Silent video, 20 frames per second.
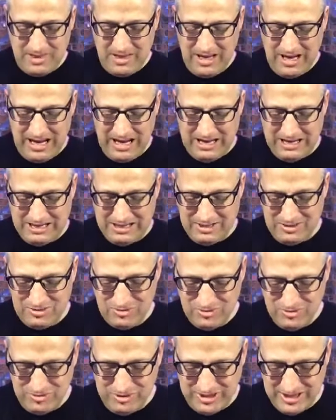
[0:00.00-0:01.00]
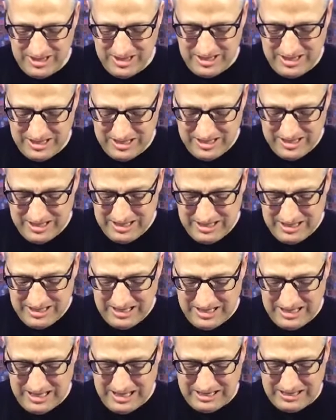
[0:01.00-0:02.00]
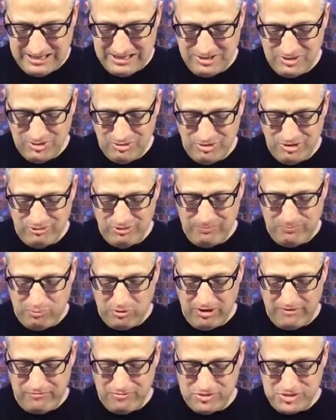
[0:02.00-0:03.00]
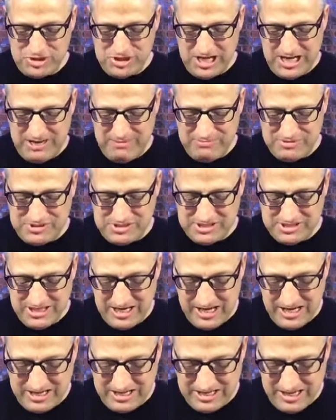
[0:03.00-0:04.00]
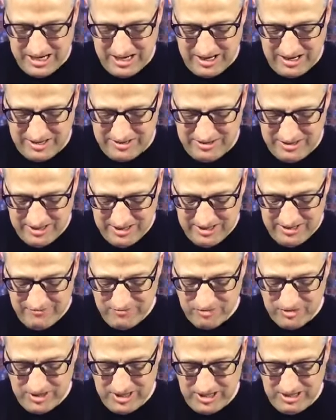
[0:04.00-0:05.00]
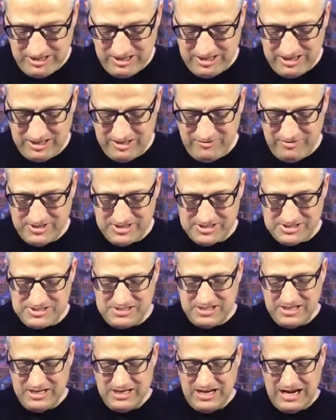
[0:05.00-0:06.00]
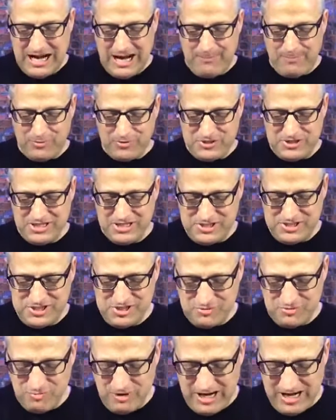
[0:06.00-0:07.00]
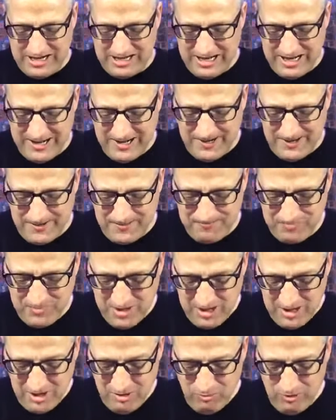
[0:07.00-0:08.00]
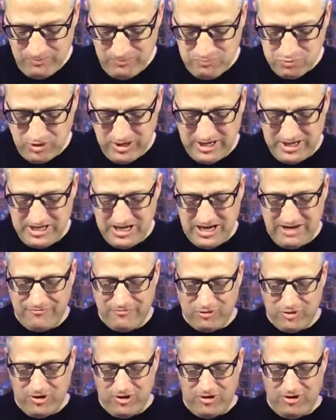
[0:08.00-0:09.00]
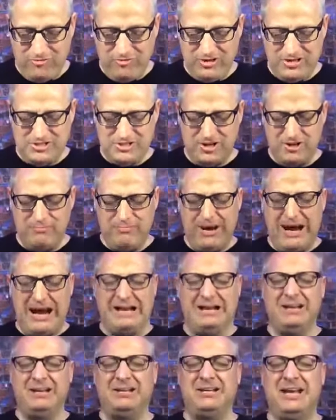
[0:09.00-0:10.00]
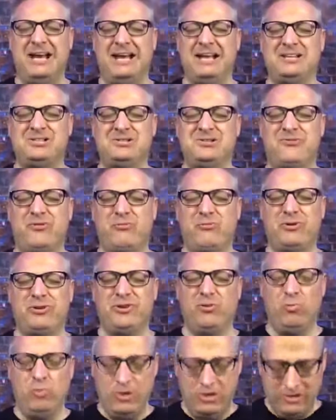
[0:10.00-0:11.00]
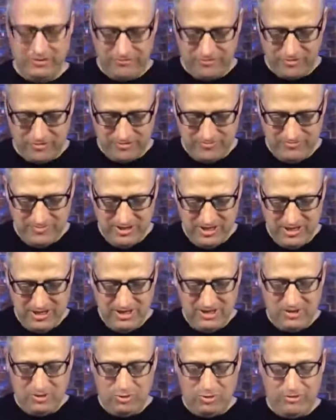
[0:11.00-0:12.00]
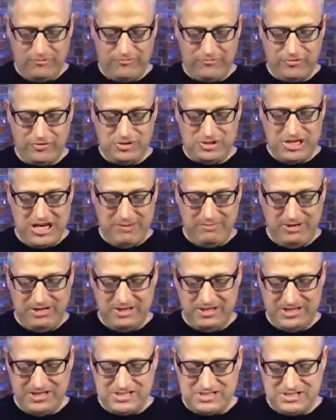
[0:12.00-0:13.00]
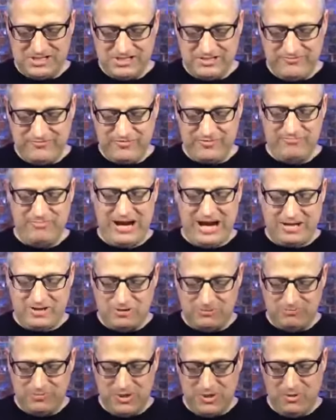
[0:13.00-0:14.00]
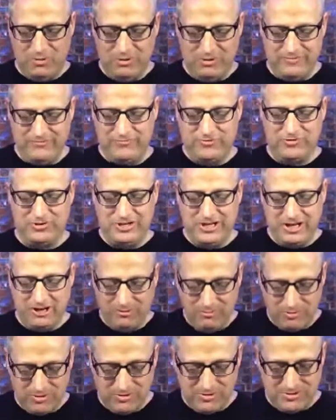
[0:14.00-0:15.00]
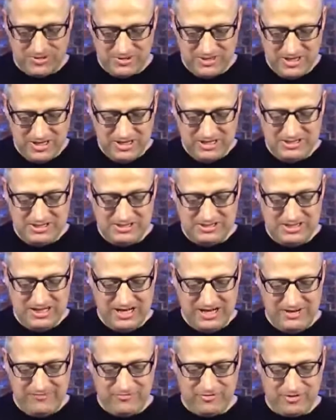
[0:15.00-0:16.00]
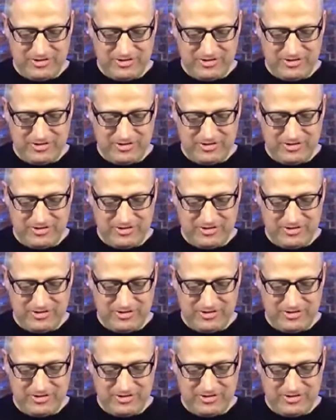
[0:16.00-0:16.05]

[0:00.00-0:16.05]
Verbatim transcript: Hallelujah. Hallelujah. We pray for James today, God, for healing of his hypertension right now. We pray, God, for all these that are battling cancer, for Brother Williford, Lord, for Jamie Dixon, for Michael Boland, for Delbert, today, for